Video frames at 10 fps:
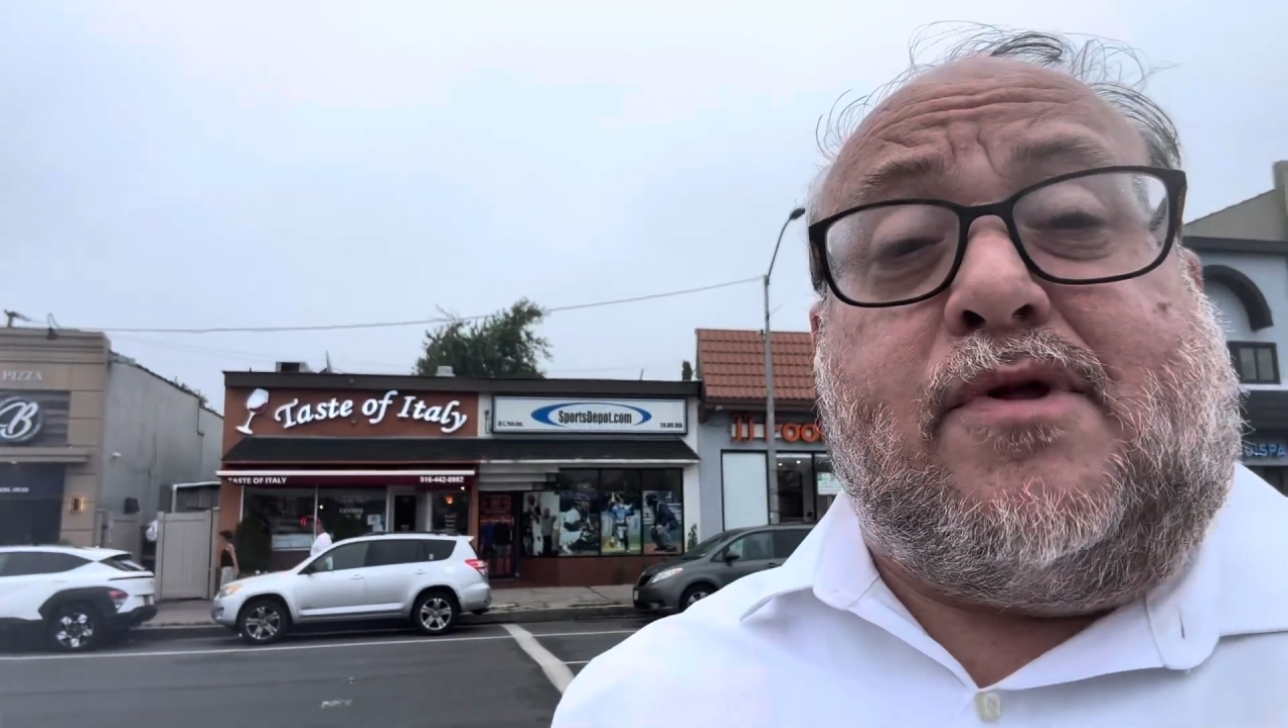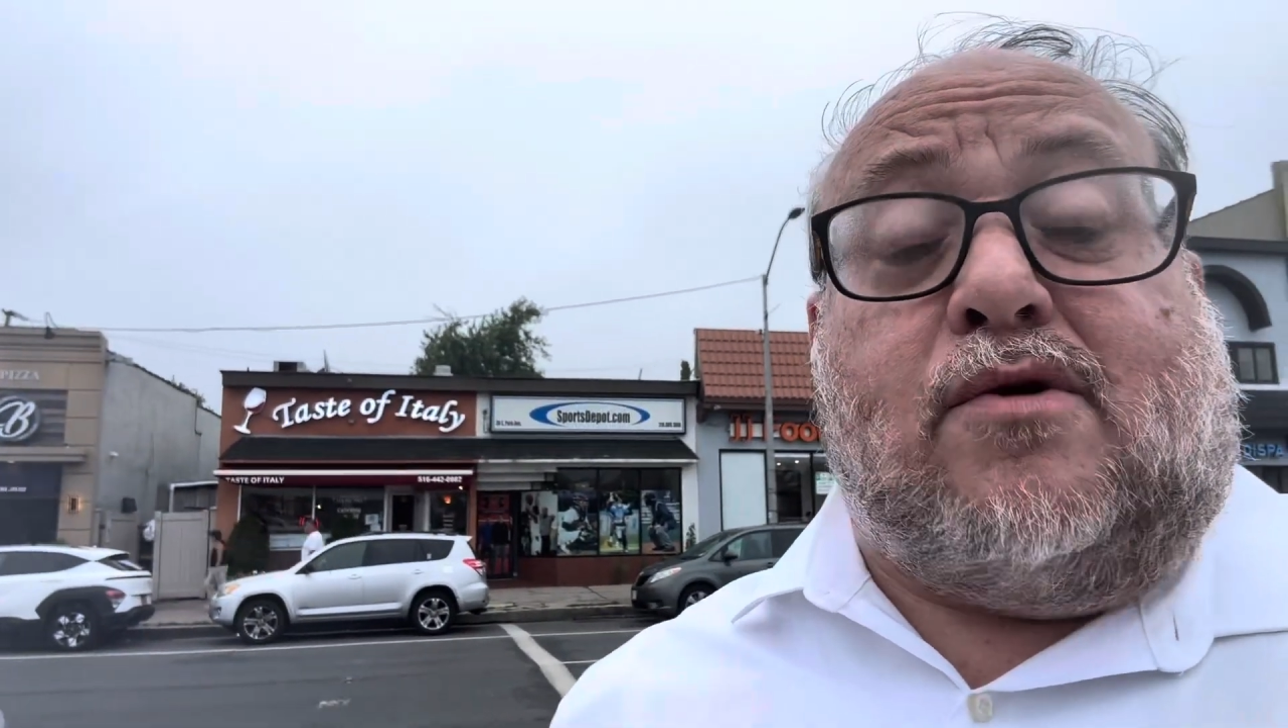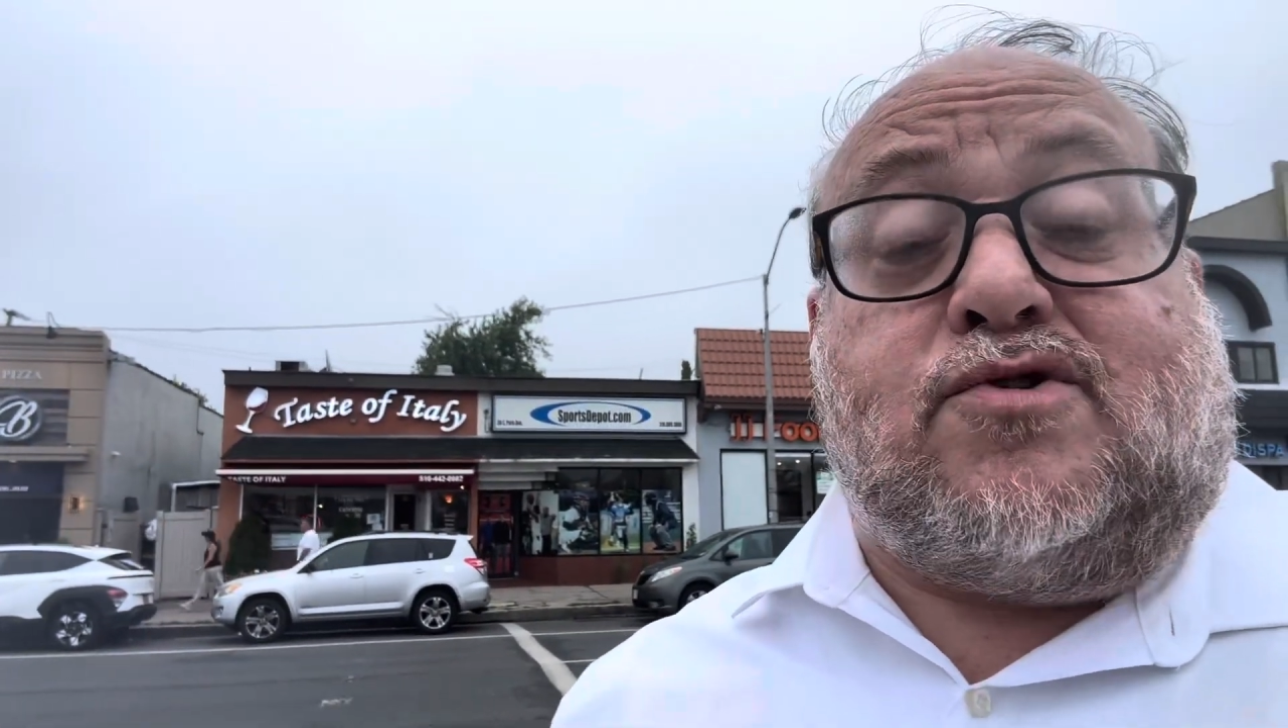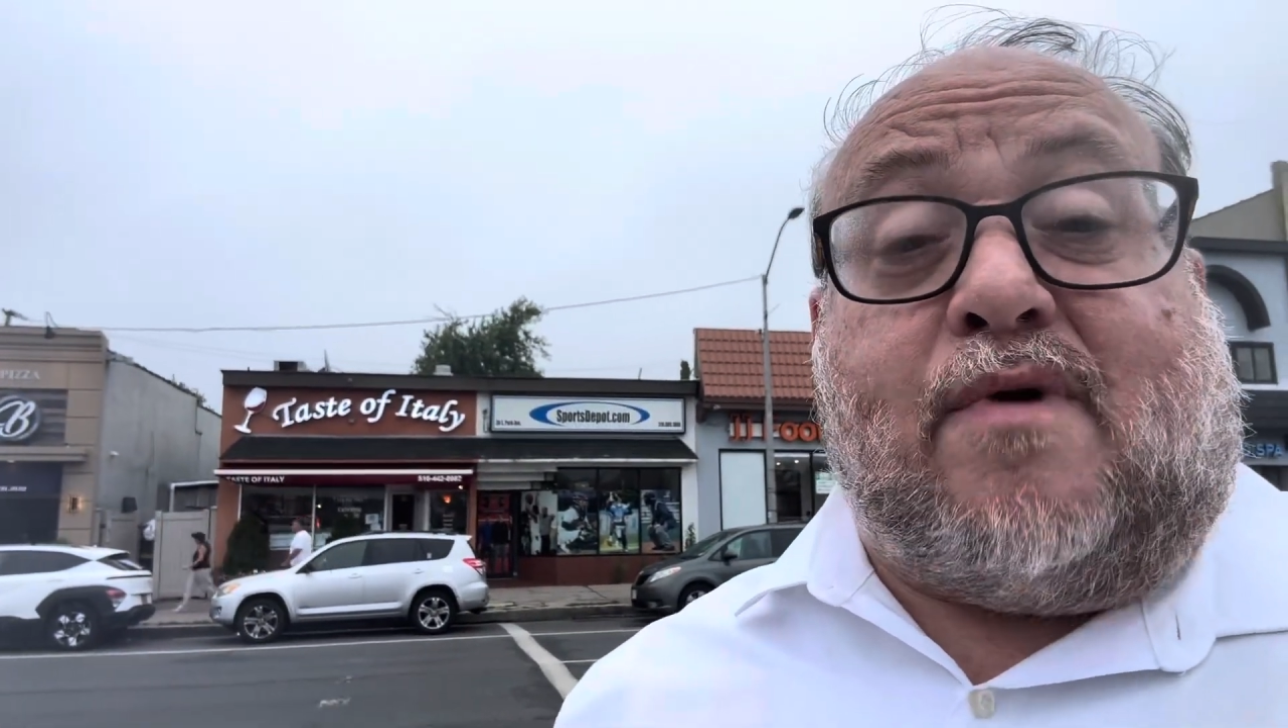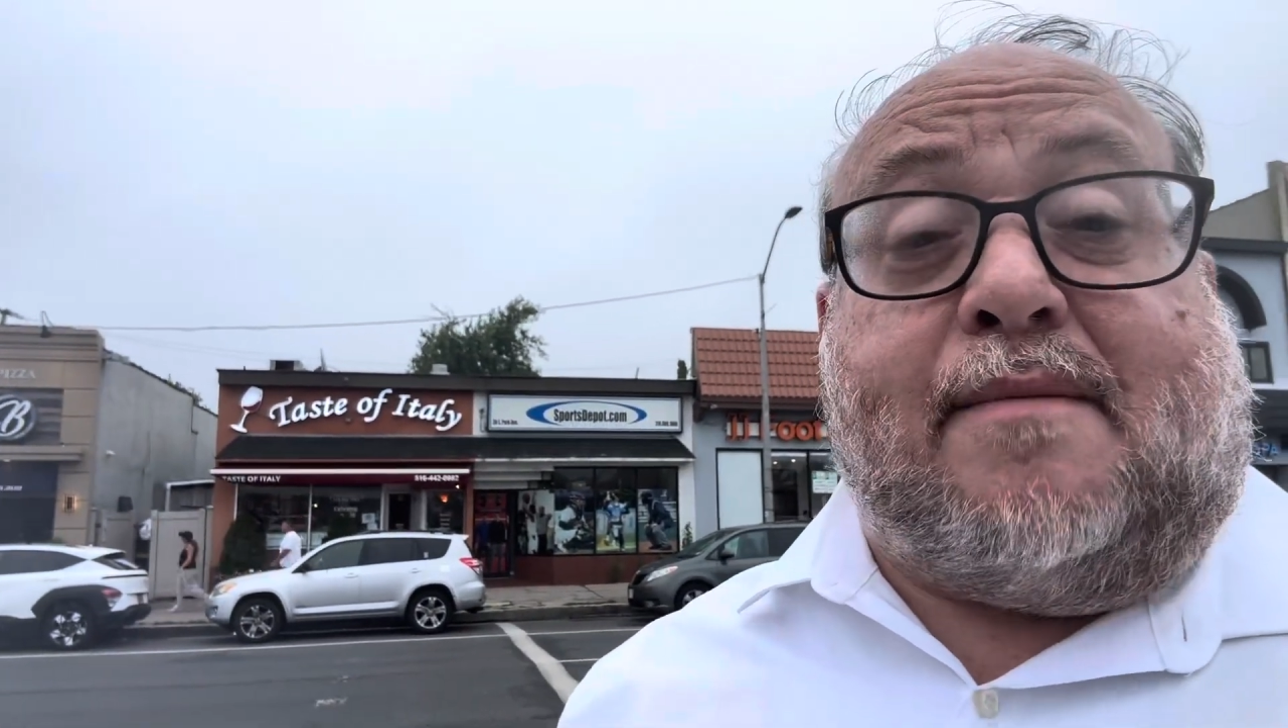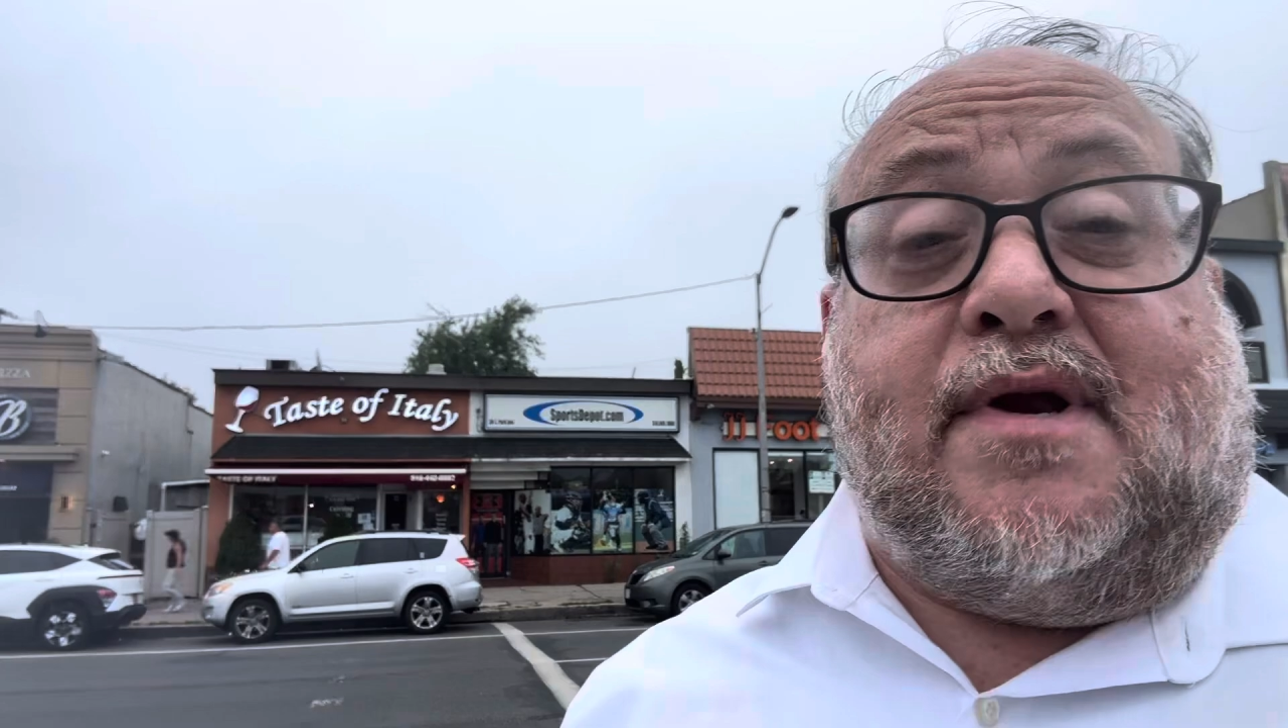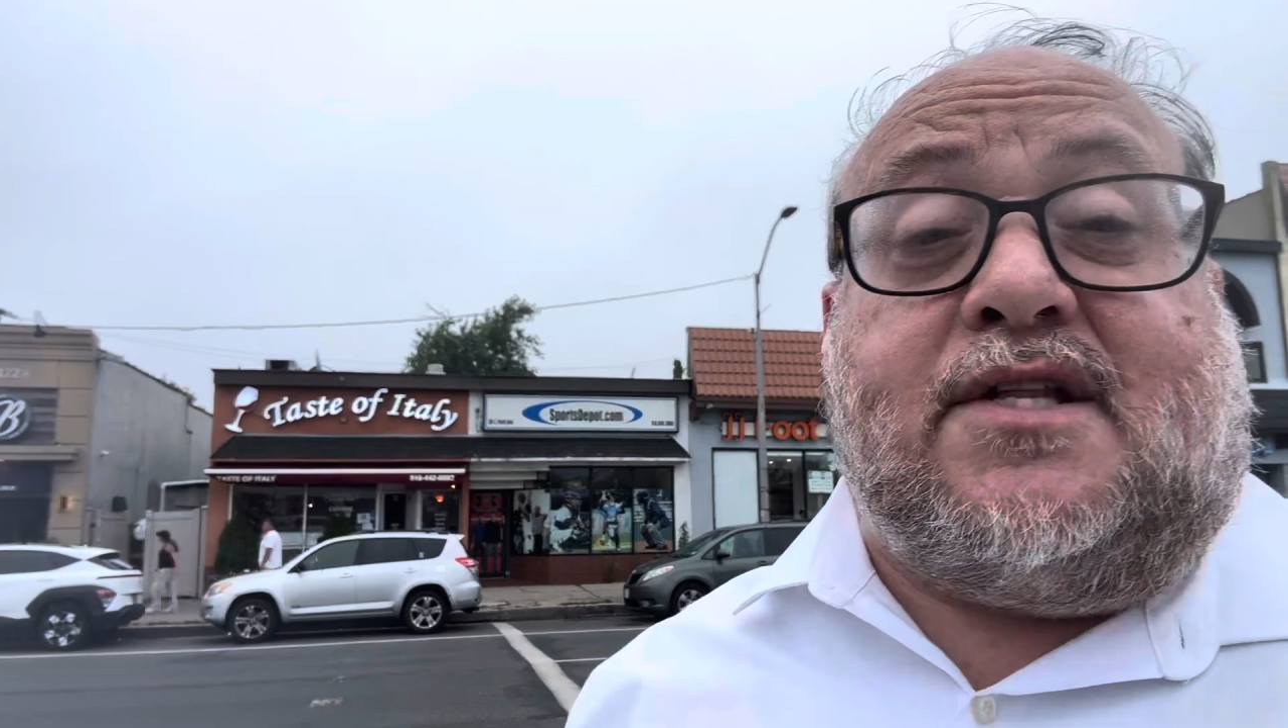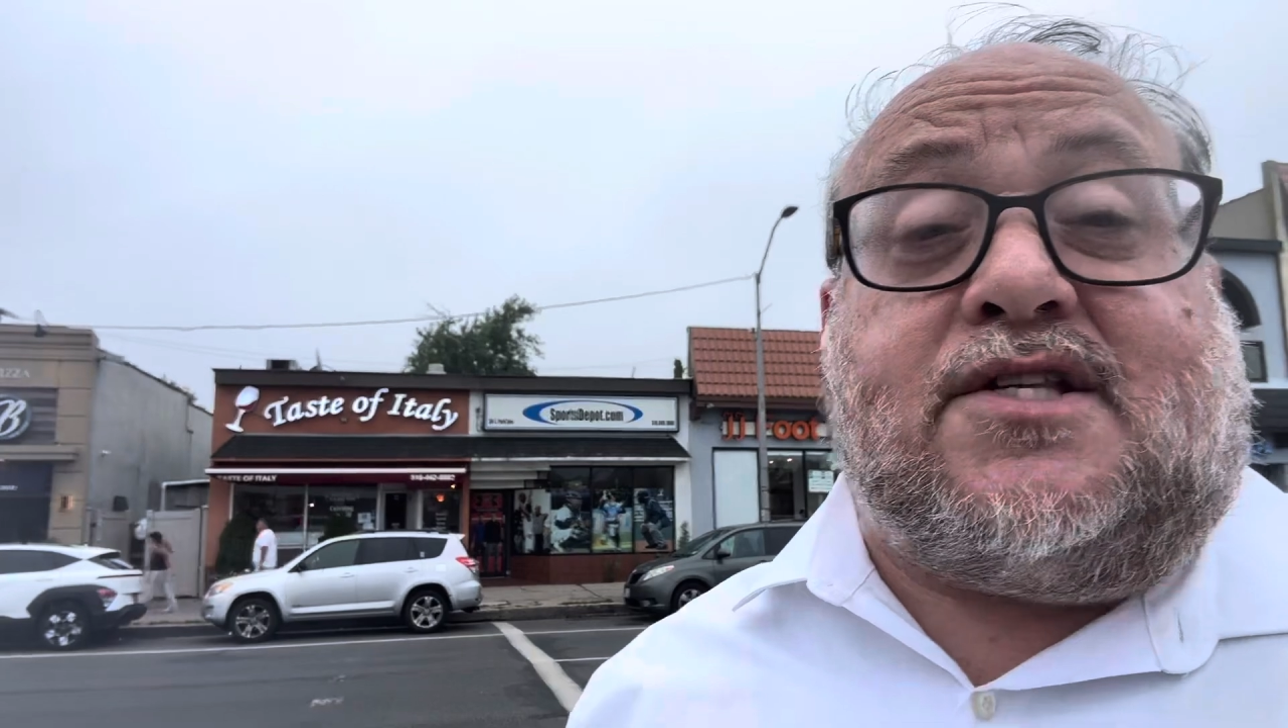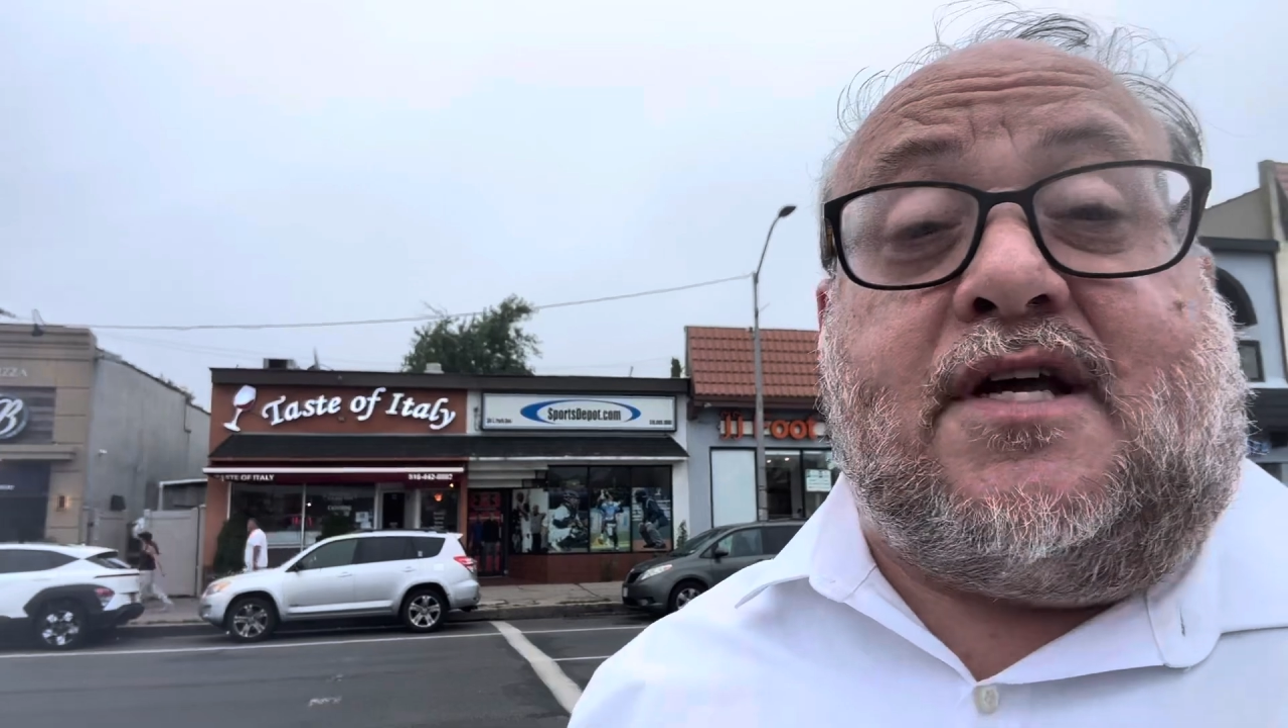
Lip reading: those remnants,